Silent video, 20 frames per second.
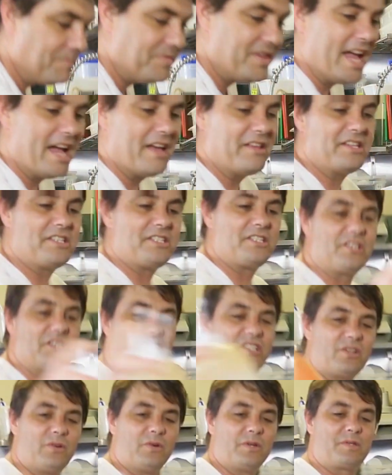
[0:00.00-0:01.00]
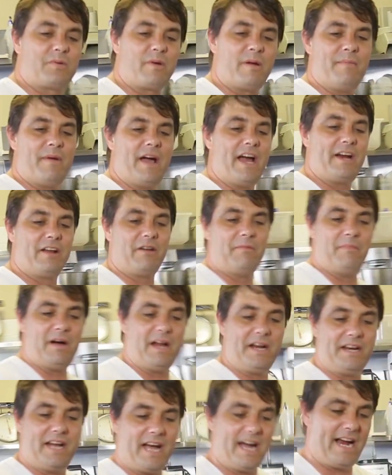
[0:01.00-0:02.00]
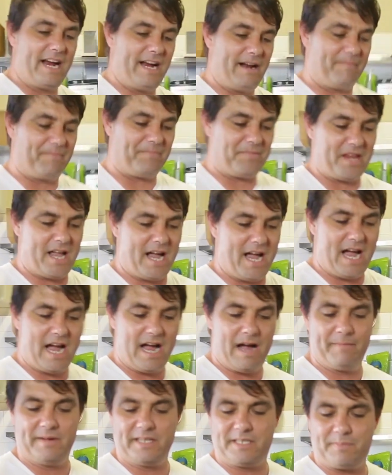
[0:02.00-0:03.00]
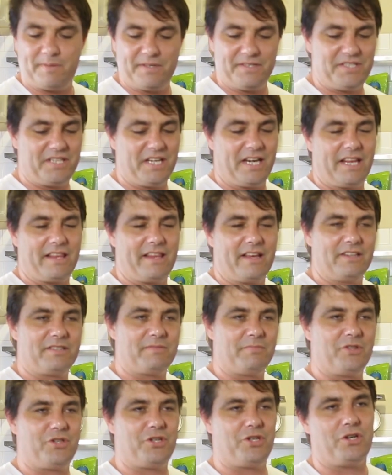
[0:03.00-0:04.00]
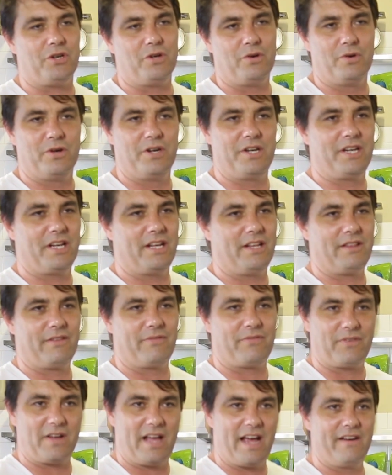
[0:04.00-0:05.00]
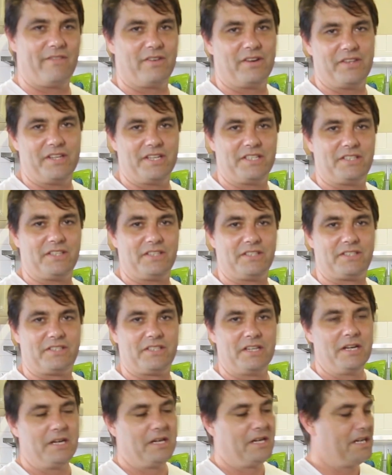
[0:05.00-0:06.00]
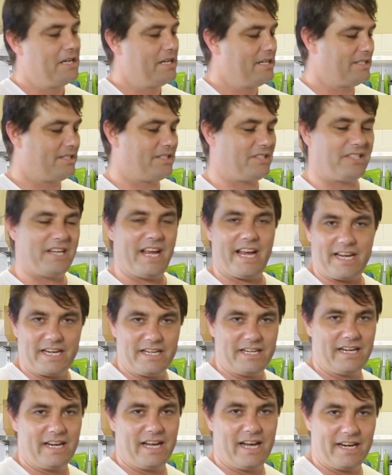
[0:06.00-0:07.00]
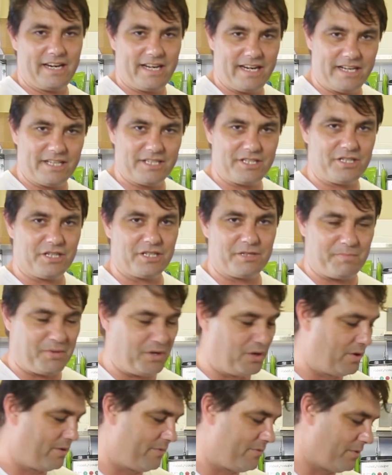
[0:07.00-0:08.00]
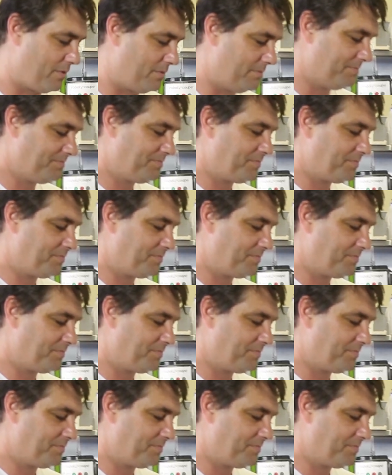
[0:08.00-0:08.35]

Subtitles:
Now this is the sauce we made on Monday. It's been sitting there, it's matured. The flavour in this is second to none. It is just beautiful.